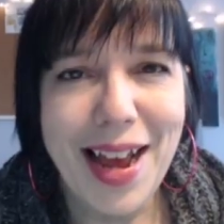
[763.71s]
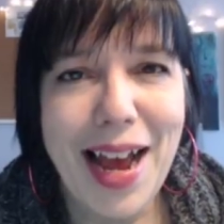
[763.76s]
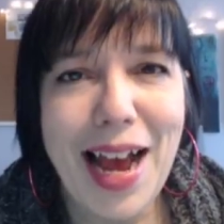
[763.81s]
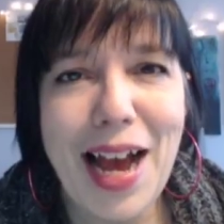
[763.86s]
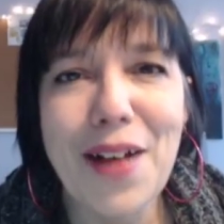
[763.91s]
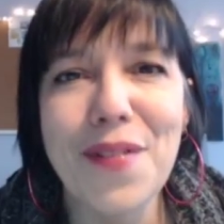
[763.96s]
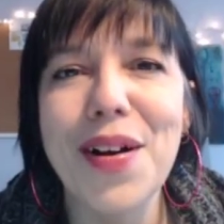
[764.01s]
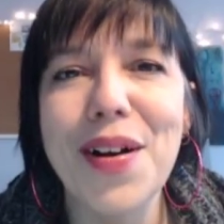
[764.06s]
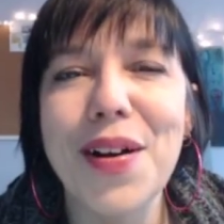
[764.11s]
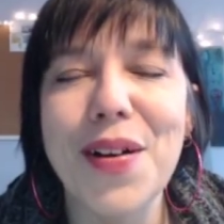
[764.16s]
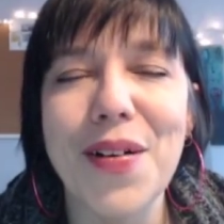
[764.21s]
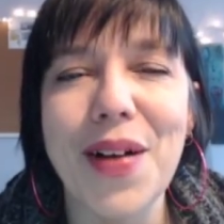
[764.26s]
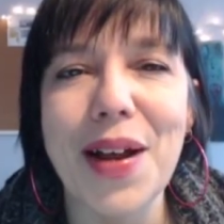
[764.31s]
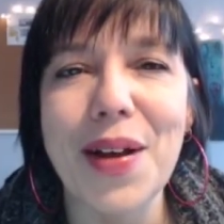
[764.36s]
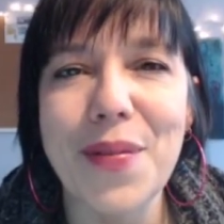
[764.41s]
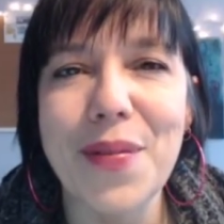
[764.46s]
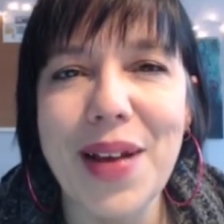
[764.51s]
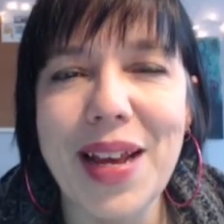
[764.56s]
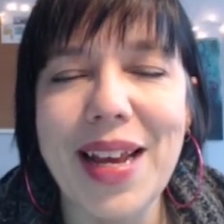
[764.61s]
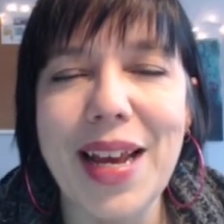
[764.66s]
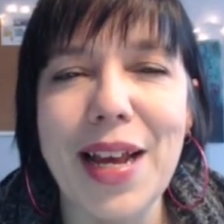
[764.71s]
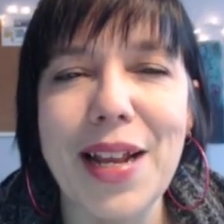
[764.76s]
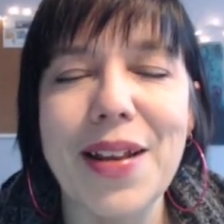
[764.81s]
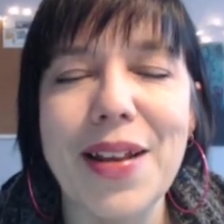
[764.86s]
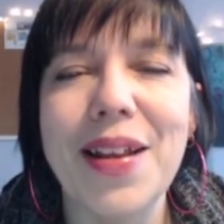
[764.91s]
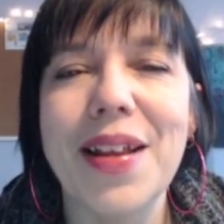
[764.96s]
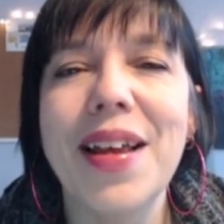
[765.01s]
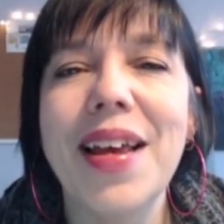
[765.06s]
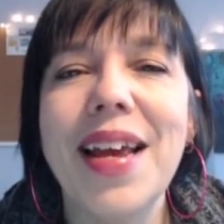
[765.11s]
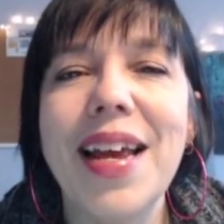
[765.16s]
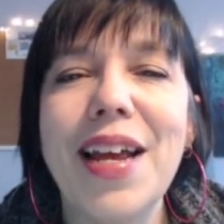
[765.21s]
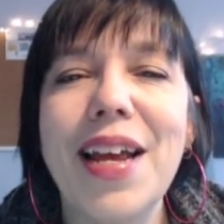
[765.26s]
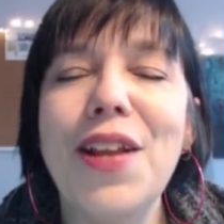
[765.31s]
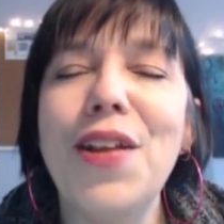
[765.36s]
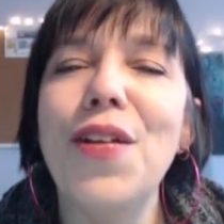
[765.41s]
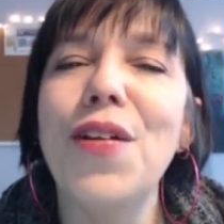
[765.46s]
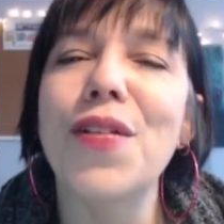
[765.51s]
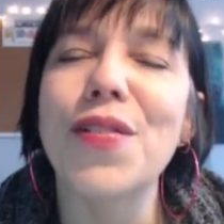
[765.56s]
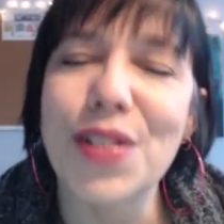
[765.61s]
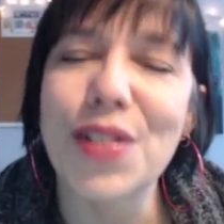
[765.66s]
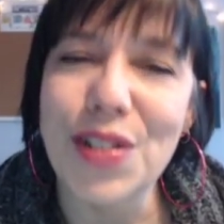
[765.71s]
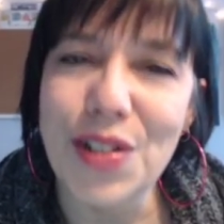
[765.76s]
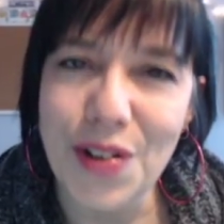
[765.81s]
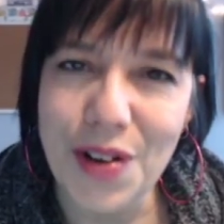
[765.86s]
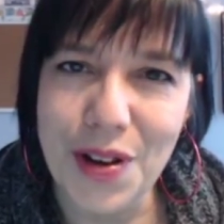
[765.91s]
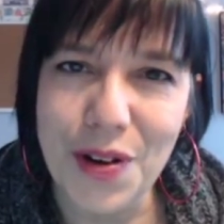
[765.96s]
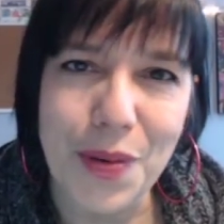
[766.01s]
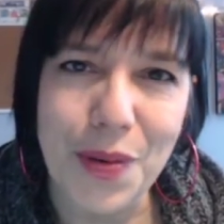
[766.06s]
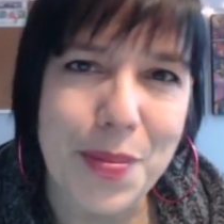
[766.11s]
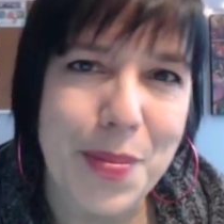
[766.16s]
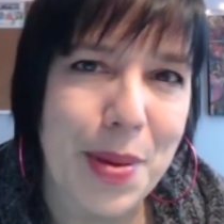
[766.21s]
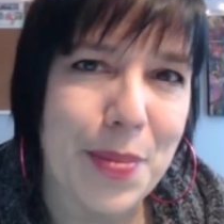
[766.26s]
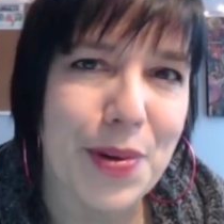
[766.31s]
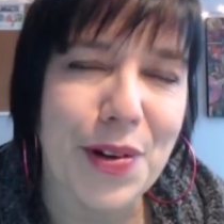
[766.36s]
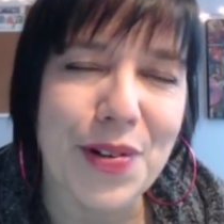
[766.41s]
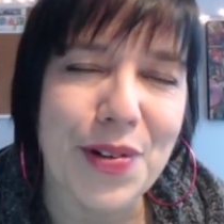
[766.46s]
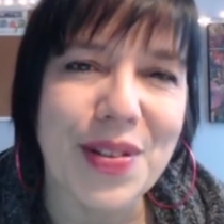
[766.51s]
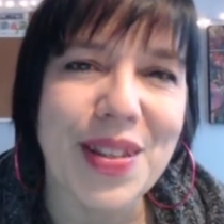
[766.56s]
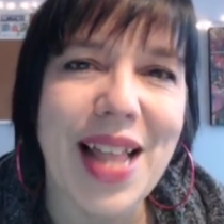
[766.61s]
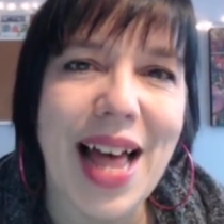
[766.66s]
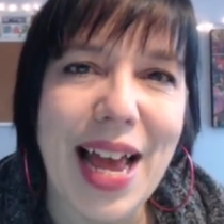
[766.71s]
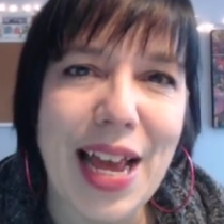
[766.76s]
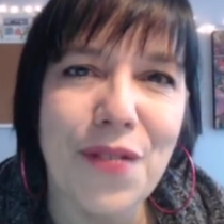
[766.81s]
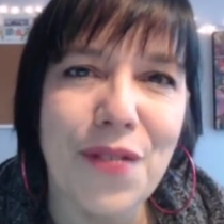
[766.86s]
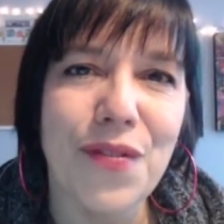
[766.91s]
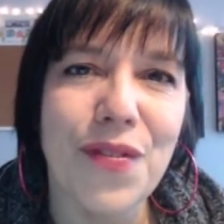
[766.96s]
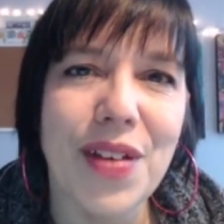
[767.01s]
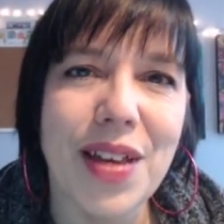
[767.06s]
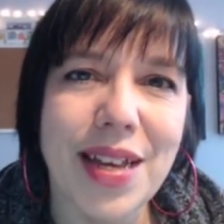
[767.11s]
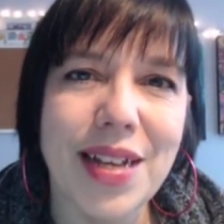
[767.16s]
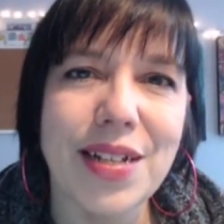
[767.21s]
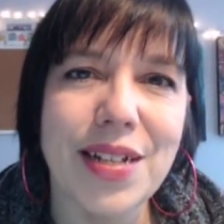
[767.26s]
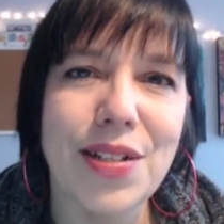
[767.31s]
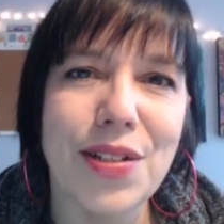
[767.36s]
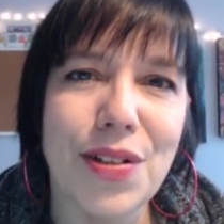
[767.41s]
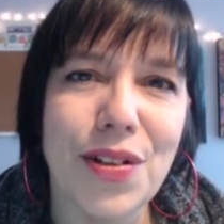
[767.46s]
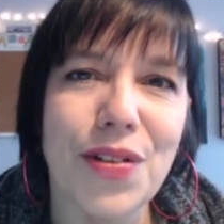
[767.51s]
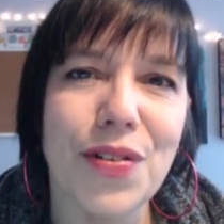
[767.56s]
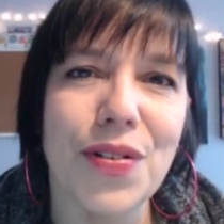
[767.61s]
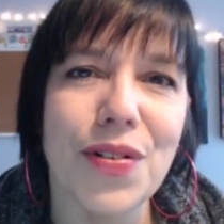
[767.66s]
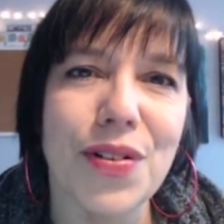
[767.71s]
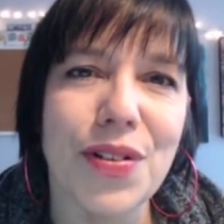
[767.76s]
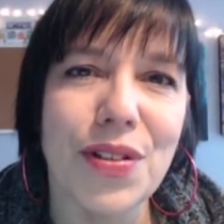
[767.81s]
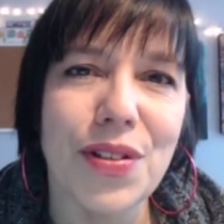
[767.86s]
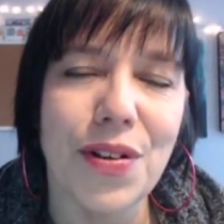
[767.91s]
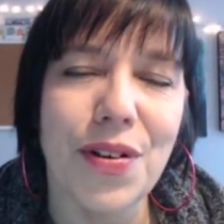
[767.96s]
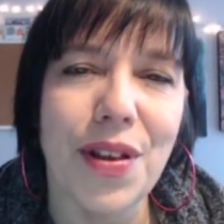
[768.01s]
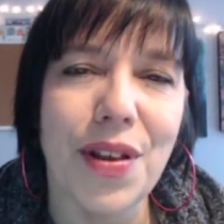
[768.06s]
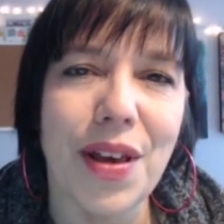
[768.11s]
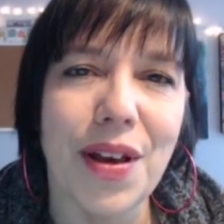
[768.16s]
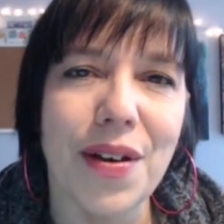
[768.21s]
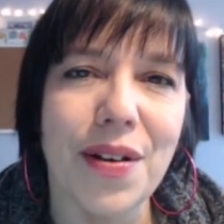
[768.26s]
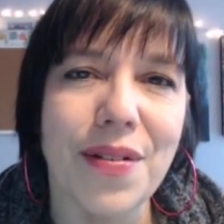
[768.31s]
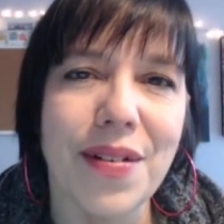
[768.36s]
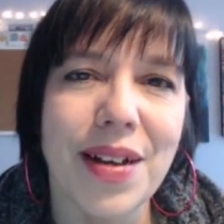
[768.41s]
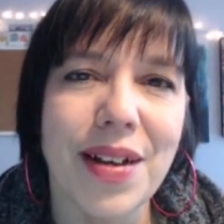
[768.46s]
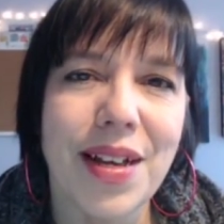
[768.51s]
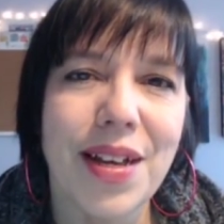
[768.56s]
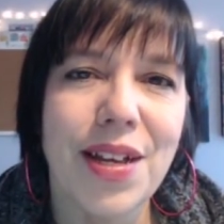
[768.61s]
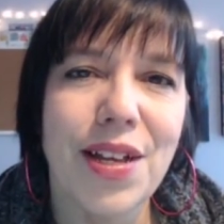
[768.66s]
Have a great weekend in your studio. Remember, your life is your studio.